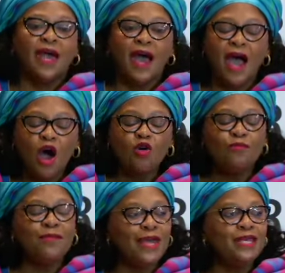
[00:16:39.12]
how
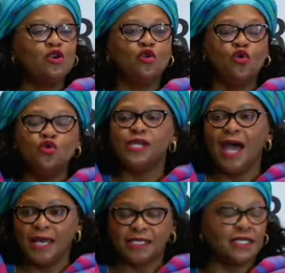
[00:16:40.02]
many good
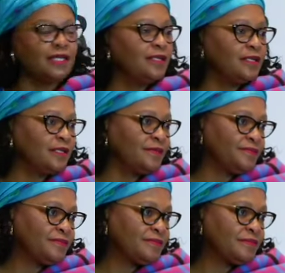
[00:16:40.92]
articles
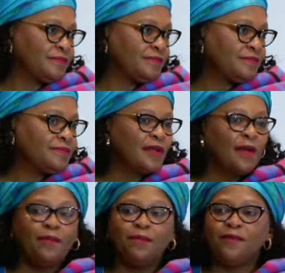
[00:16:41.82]

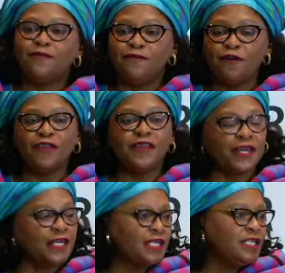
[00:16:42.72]
before the
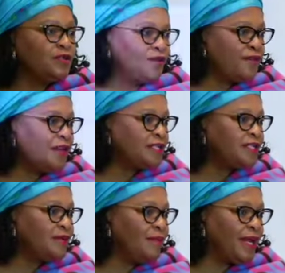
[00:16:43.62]
release of
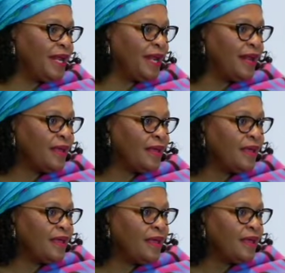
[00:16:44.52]
Nelson Mandela
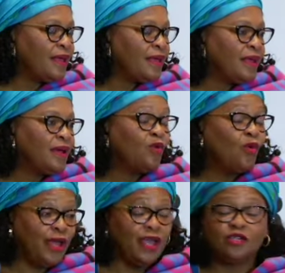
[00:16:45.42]

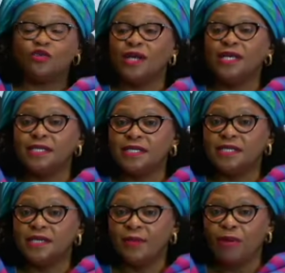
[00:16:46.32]
were actually
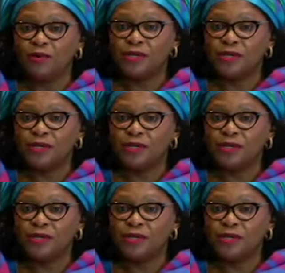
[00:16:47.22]
written about